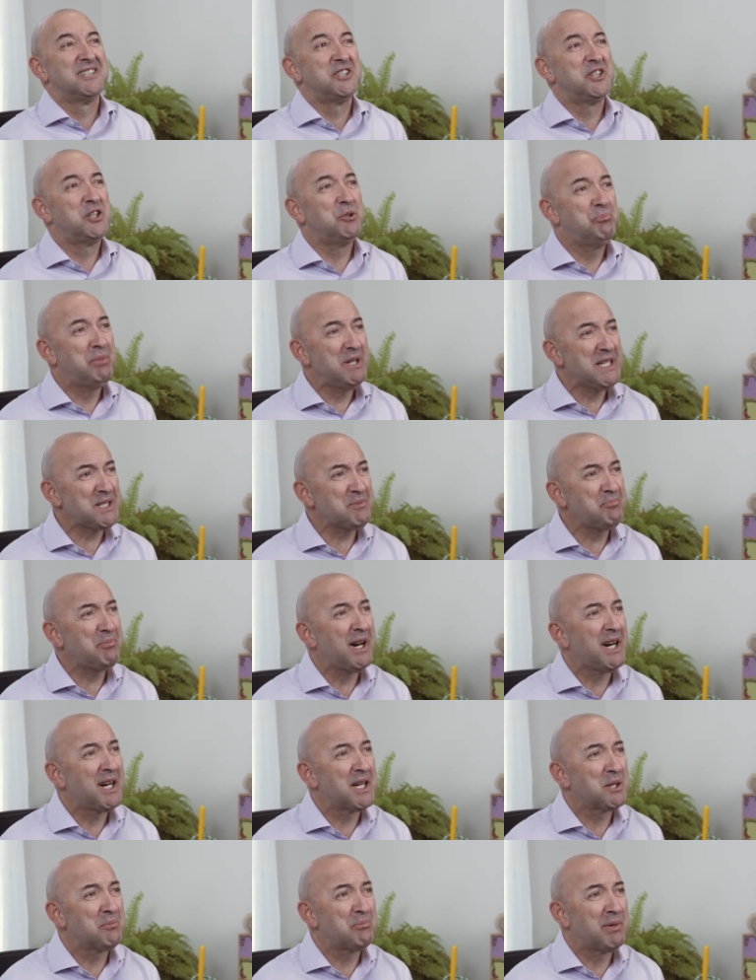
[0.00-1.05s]
The best
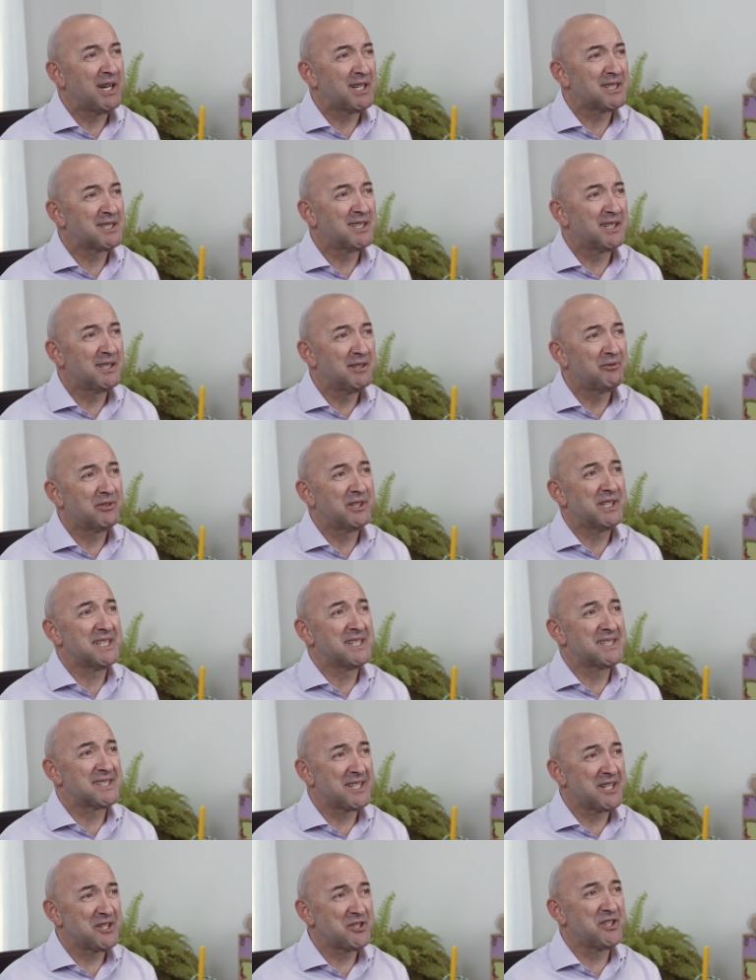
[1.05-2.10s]
part about delivering
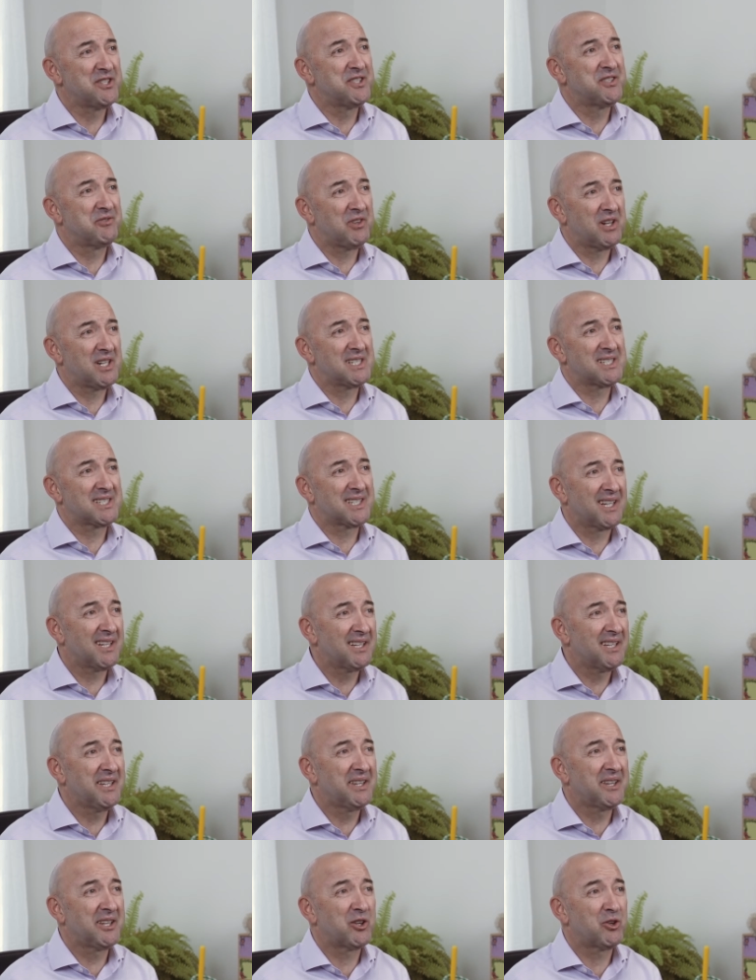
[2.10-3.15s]
sessions via
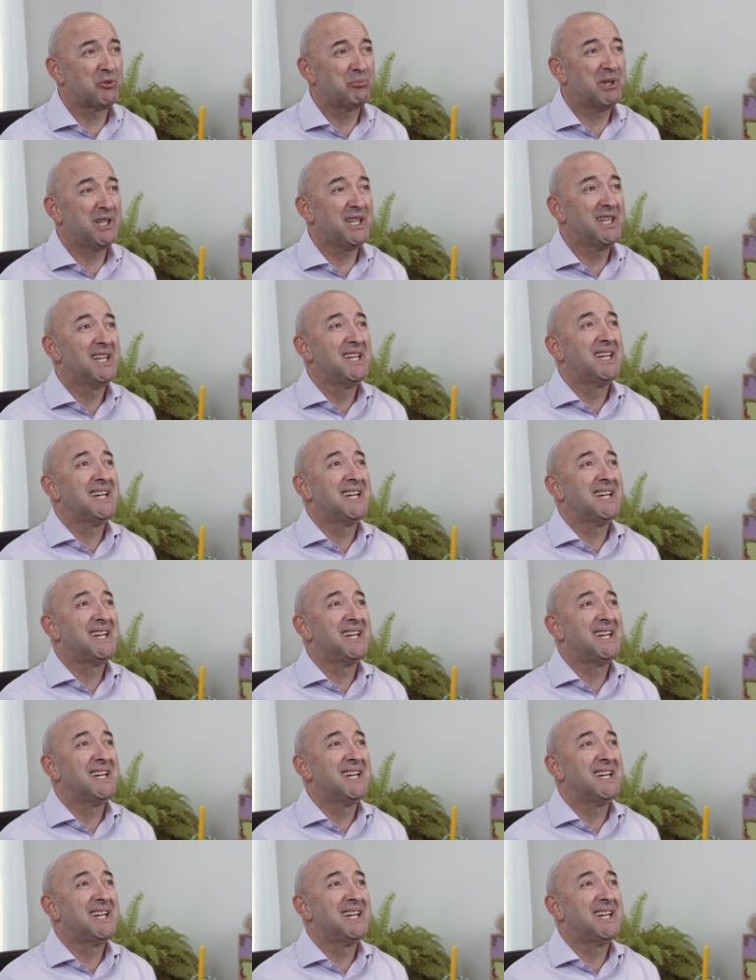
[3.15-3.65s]
teletherapy